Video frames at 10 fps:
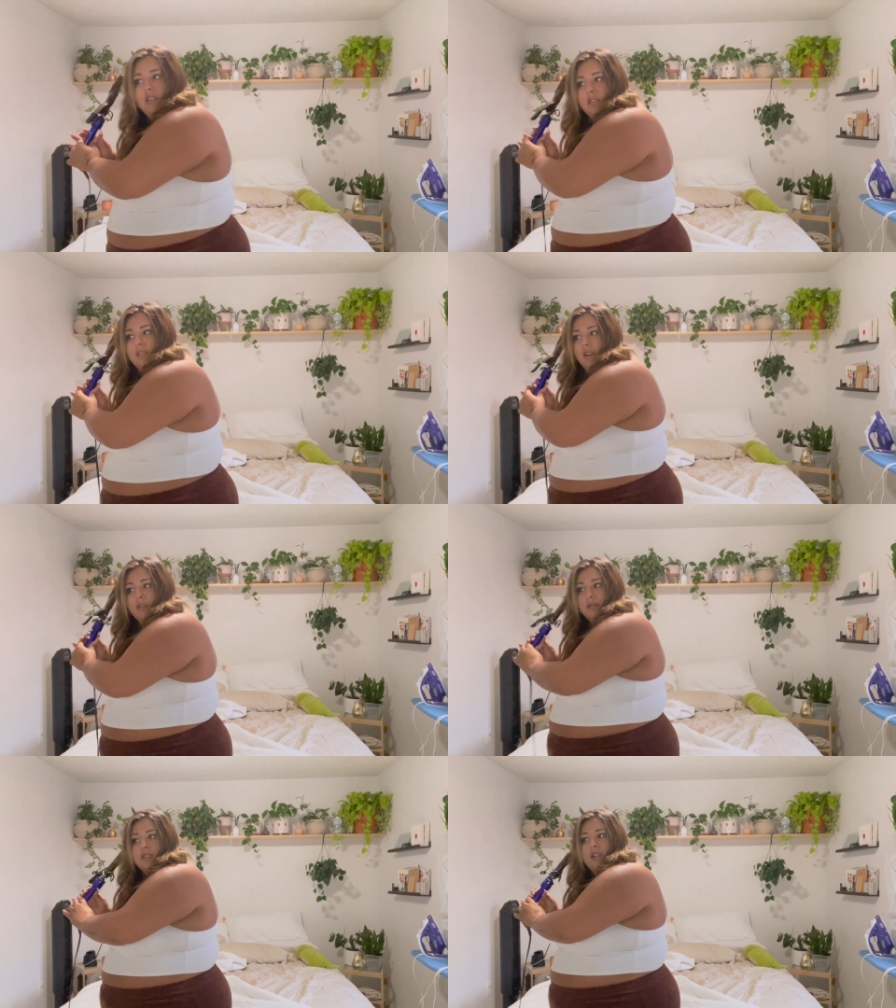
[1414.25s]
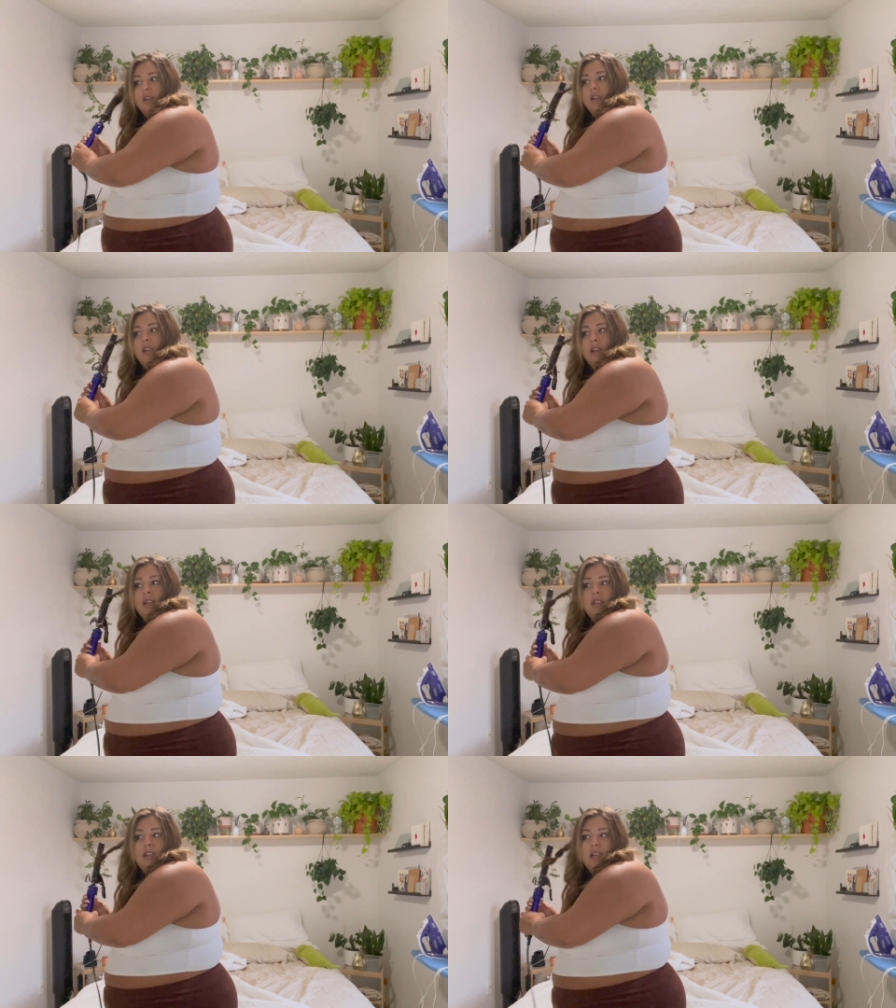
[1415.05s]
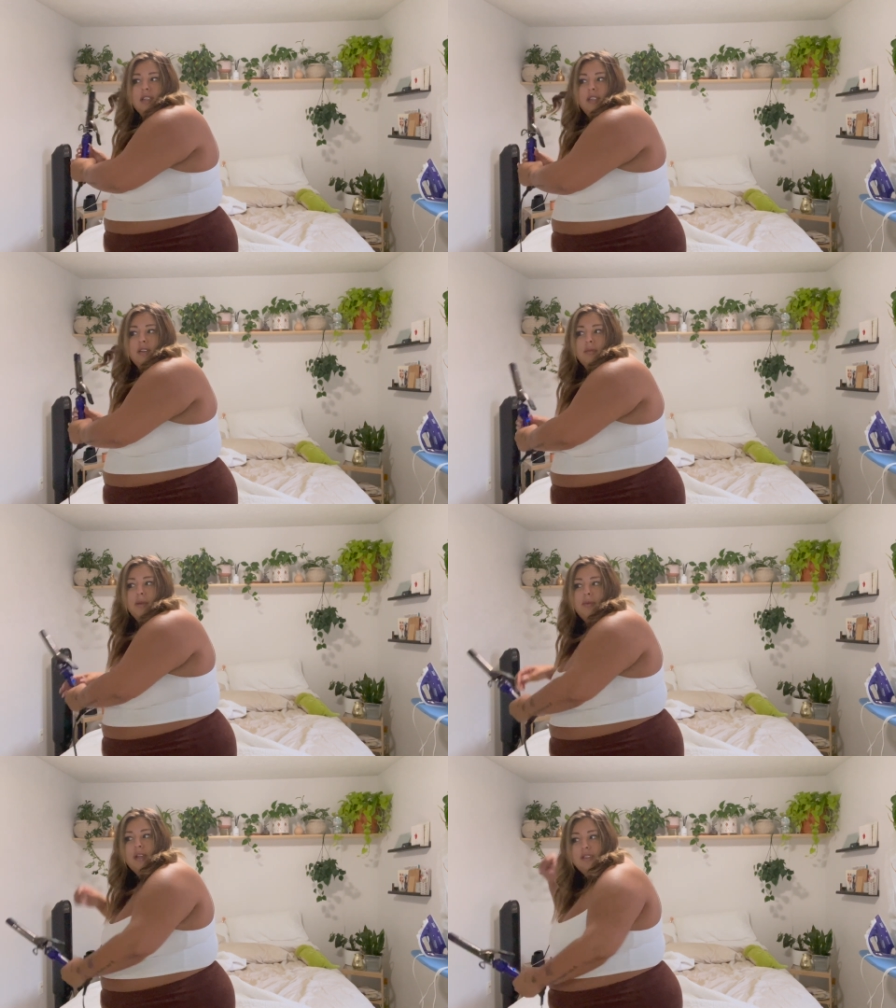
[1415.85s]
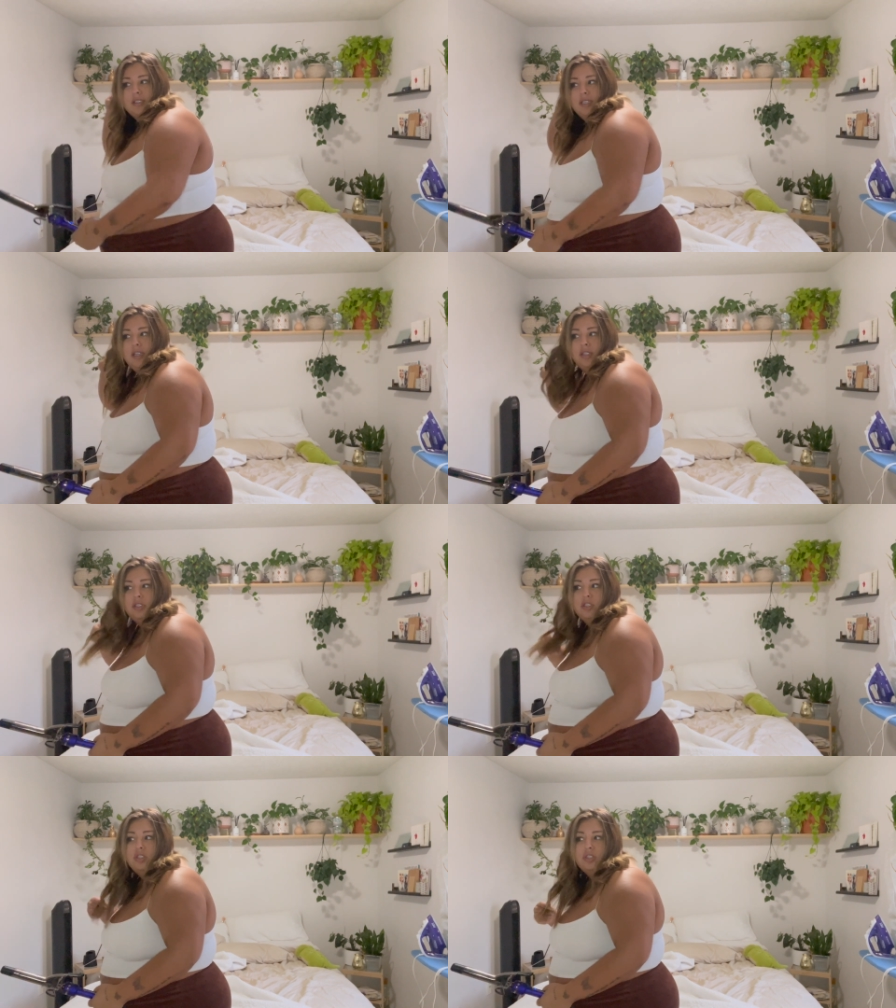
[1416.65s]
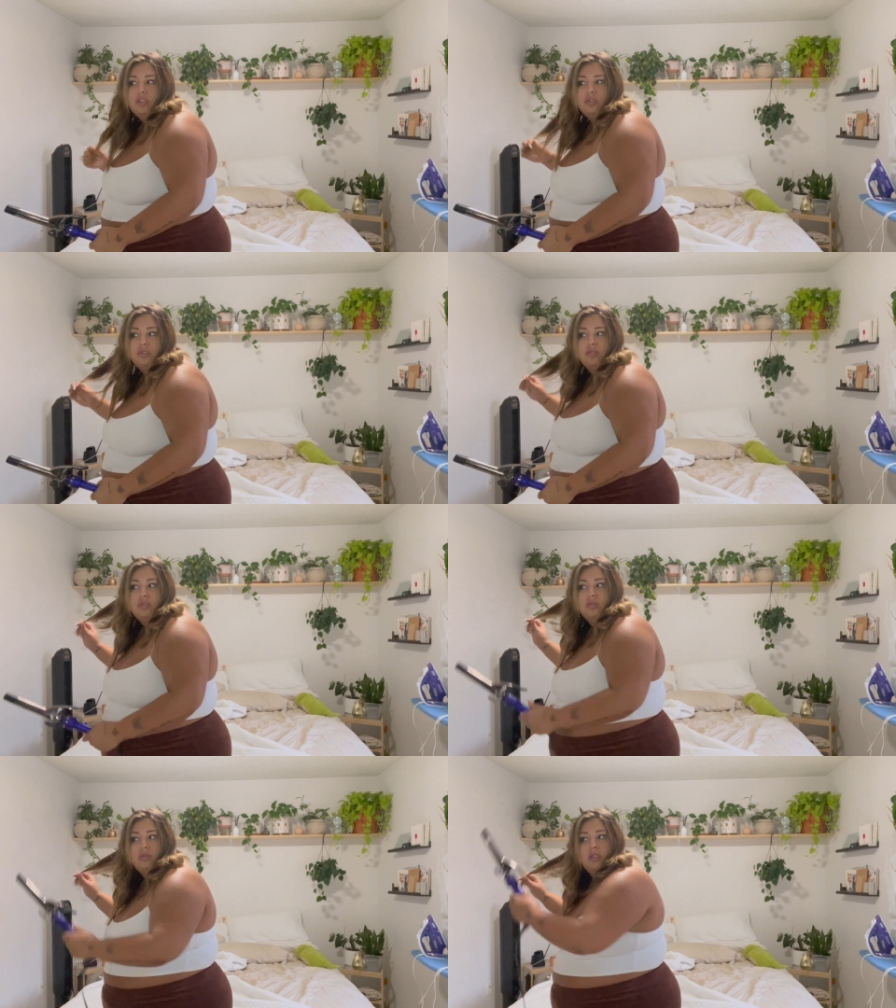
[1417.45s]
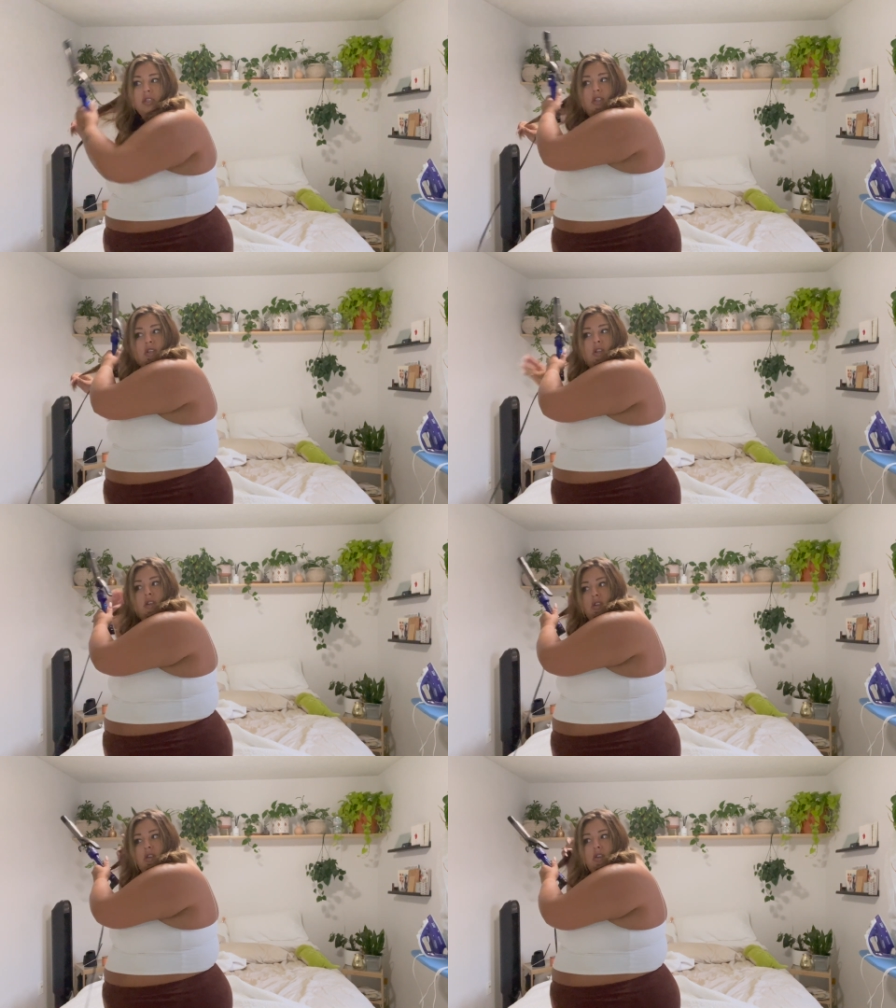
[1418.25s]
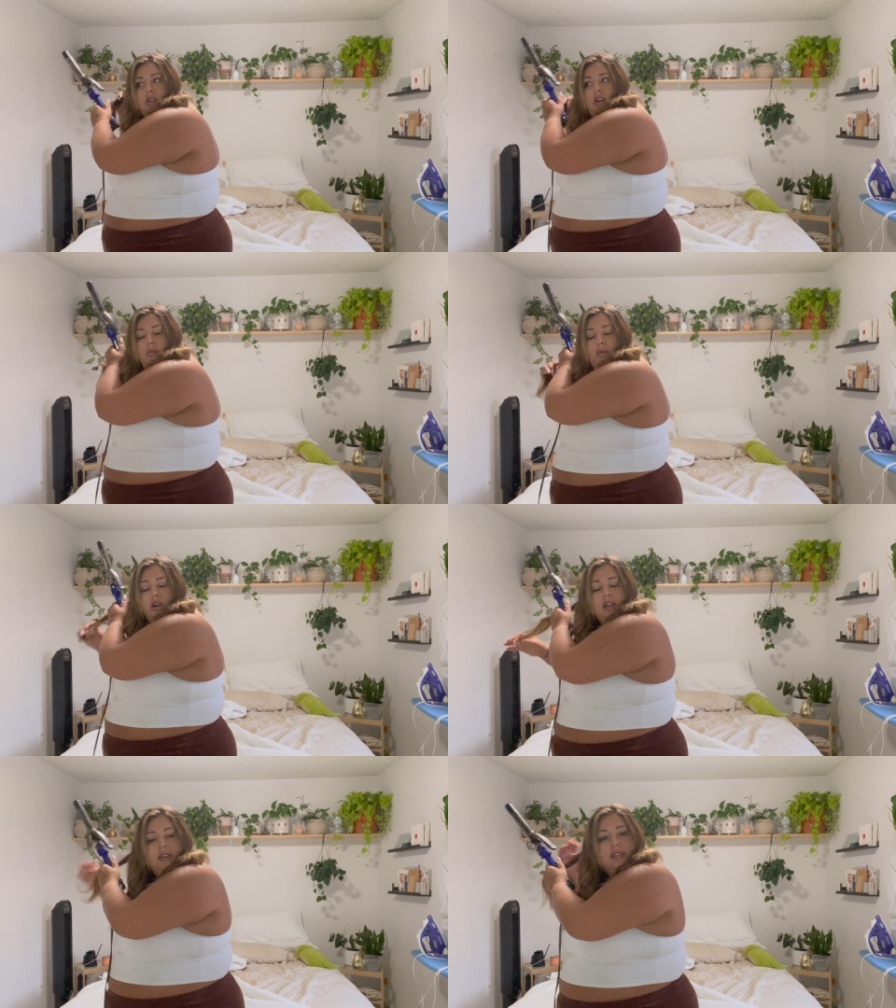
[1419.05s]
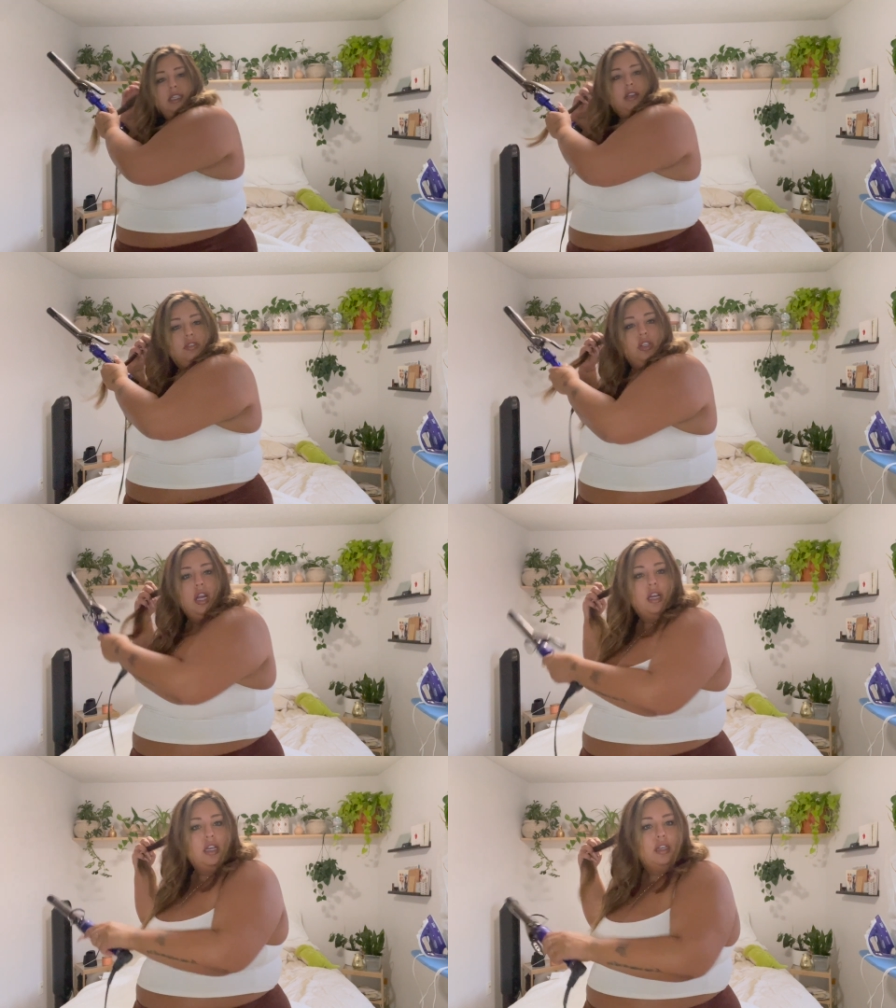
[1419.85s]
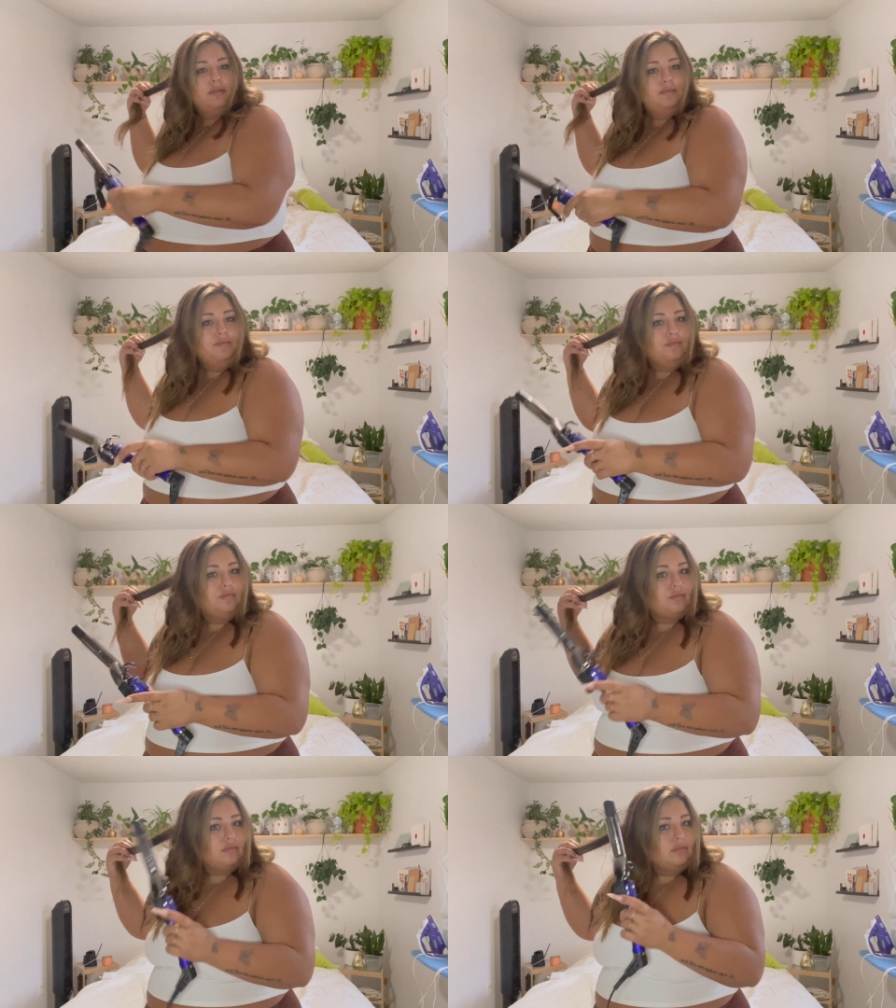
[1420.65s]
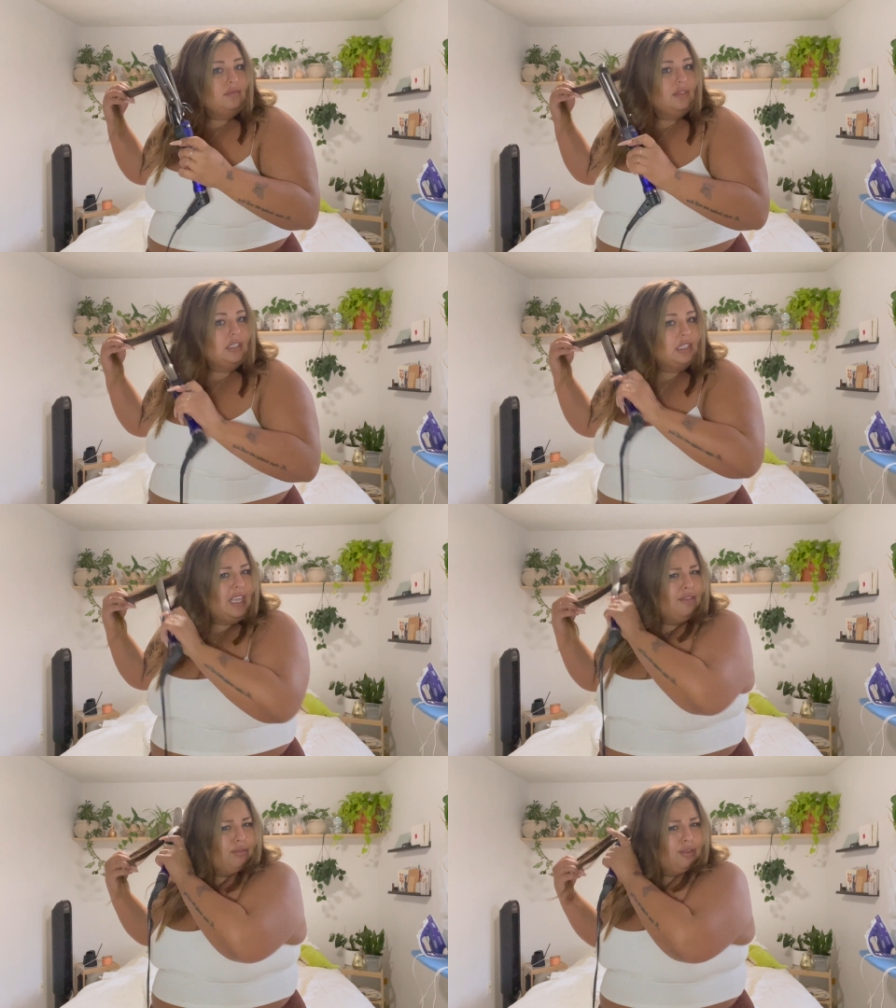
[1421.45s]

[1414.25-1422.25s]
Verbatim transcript: yeah, it was good. And then we went to a bar downtown, Greta. They have